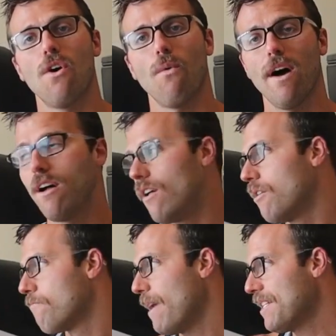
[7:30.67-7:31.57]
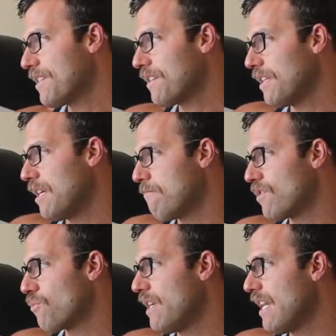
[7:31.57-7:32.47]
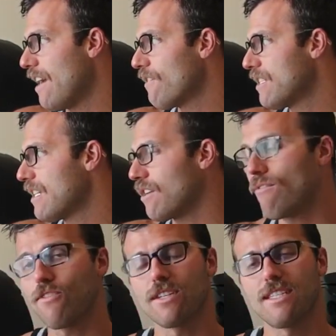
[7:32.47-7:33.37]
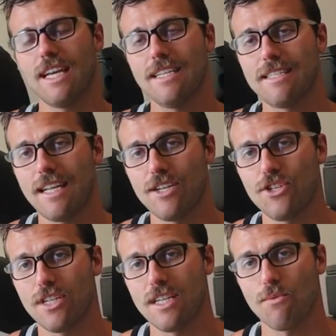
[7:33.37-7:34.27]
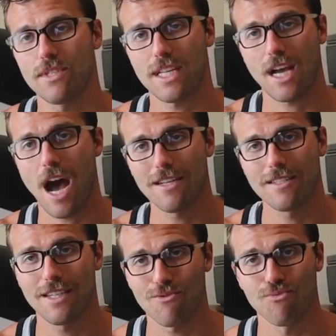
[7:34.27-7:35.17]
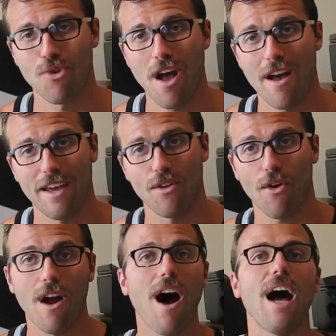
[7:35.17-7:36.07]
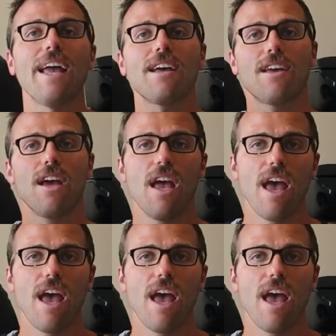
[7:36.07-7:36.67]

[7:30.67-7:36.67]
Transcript: Well, basically between every single first aid station was a constant run or hike.